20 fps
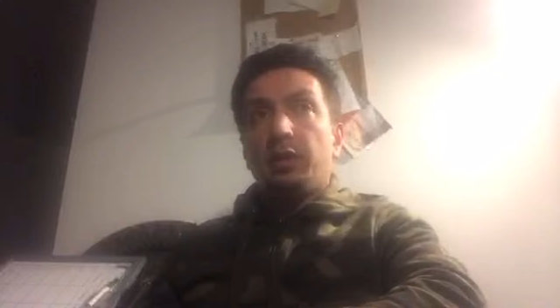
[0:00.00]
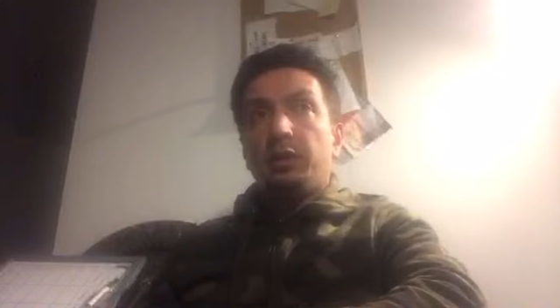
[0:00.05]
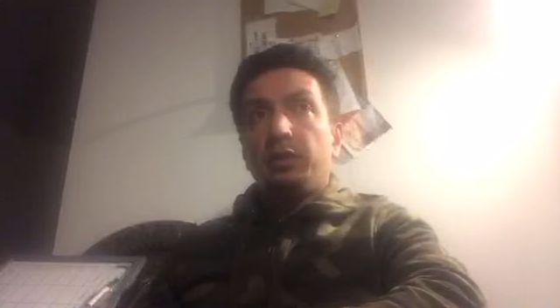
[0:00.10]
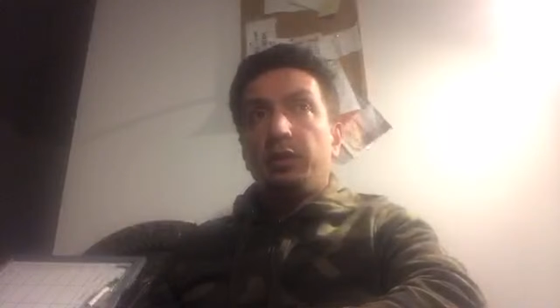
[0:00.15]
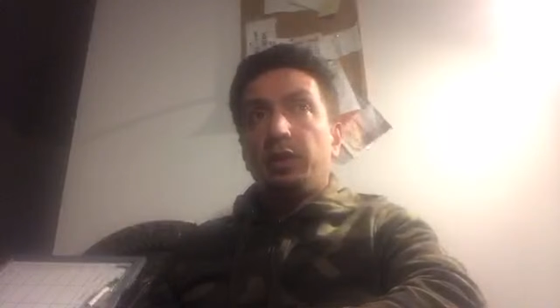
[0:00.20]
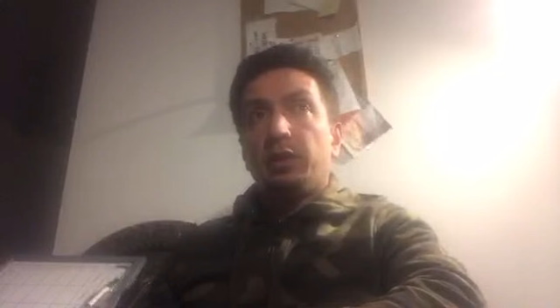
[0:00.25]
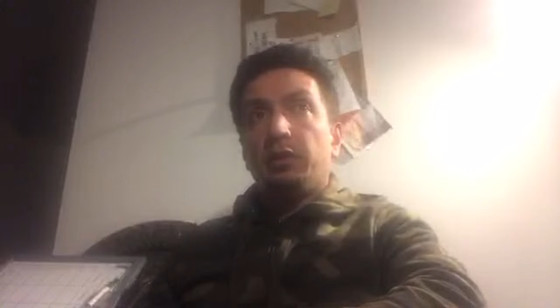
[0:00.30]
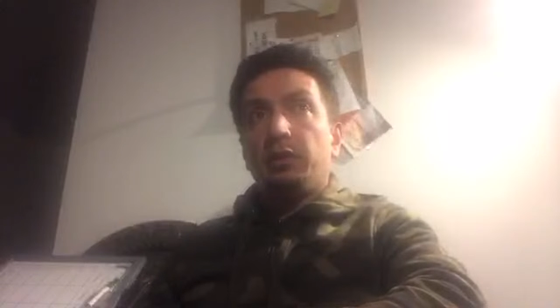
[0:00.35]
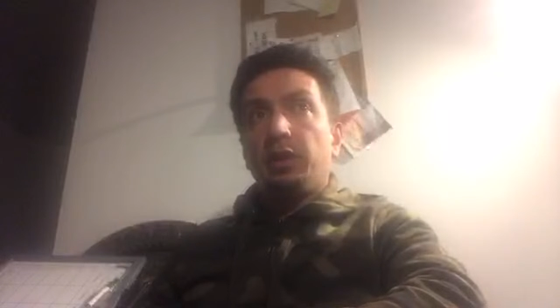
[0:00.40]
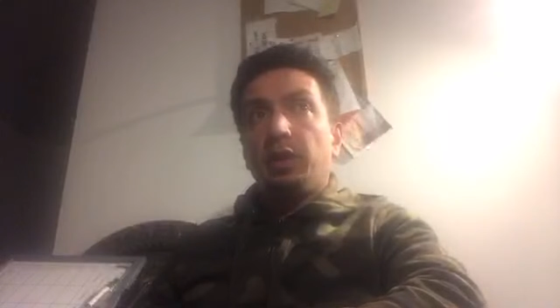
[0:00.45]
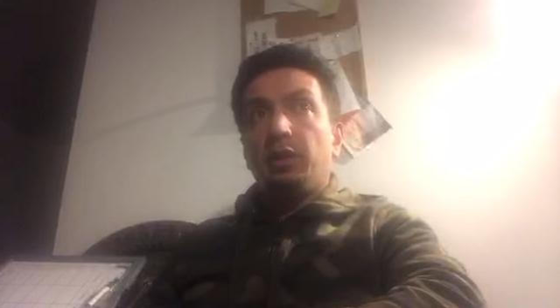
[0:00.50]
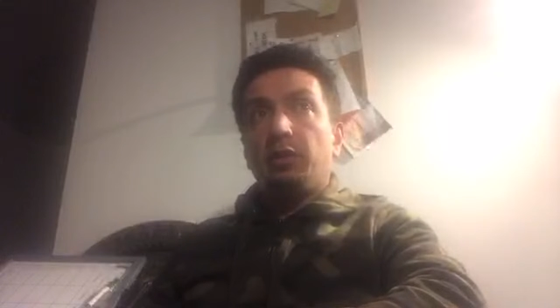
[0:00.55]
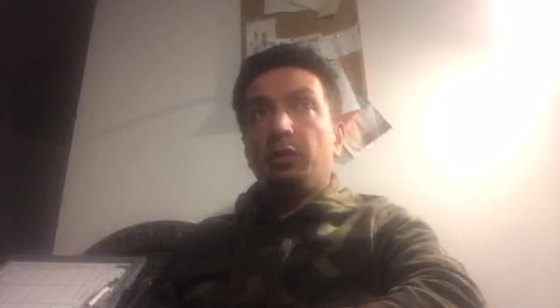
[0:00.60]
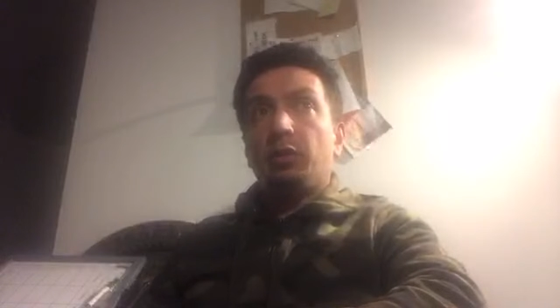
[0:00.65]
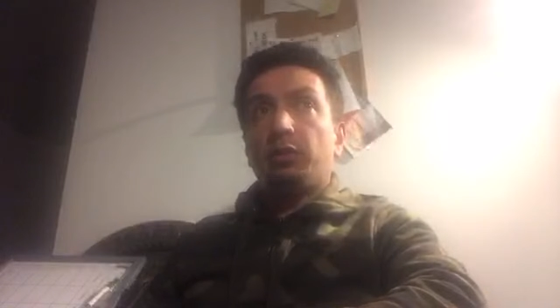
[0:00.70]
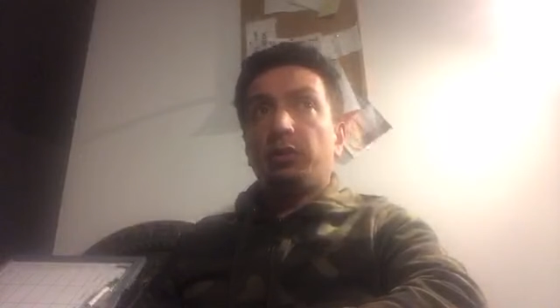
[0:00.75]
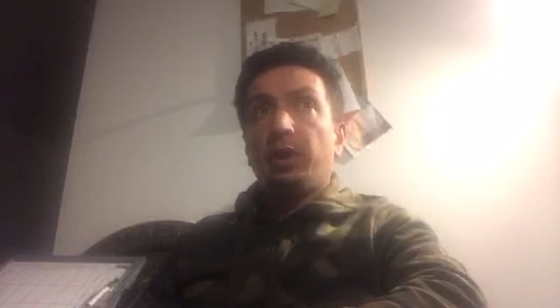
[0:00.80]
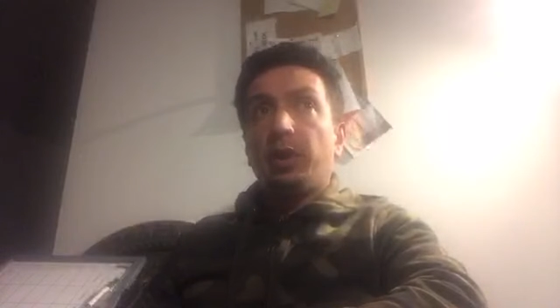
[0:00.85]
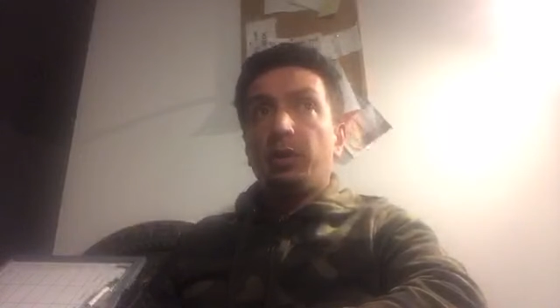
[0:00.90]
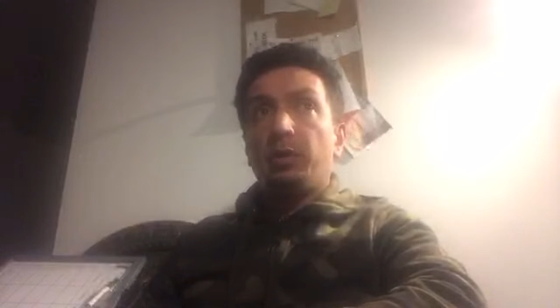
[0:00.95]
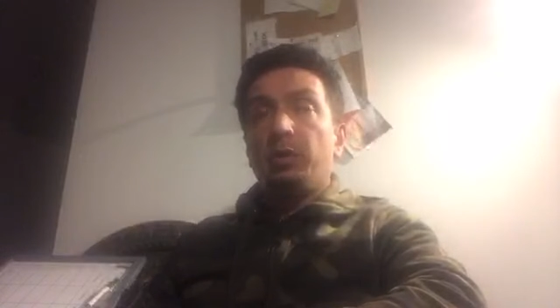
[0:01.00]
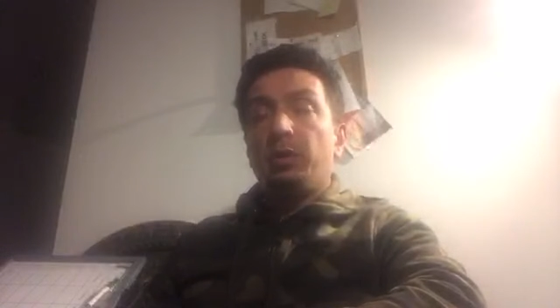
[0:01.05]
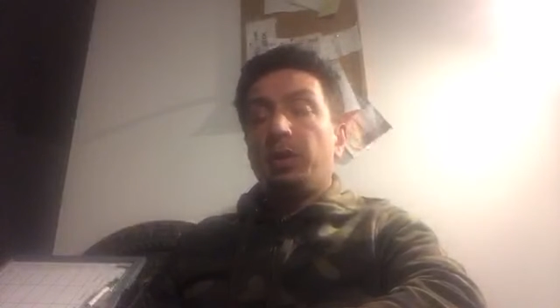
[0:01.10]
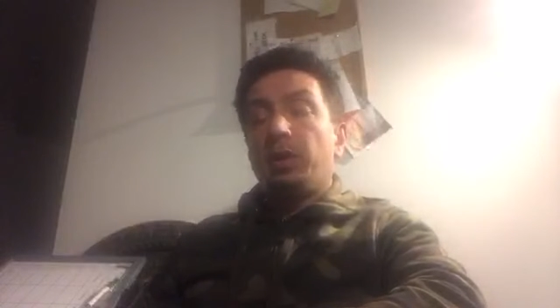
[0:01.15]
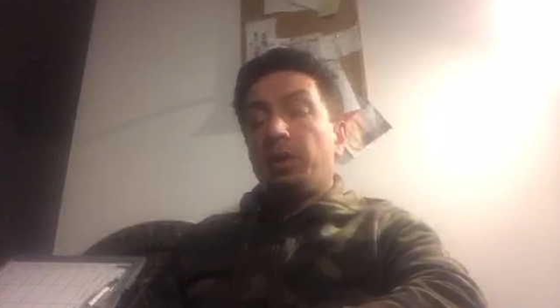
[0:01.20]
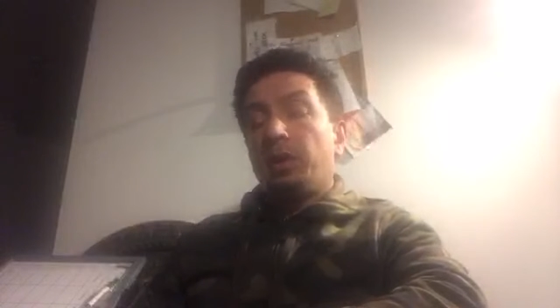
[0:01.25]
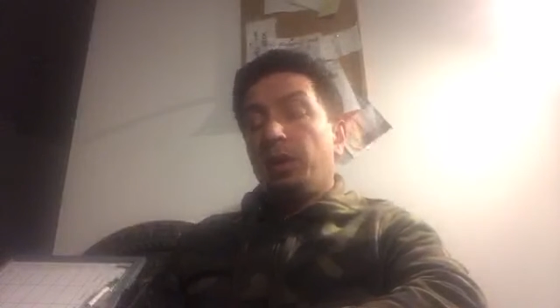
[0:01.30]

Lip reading: 6 years or so.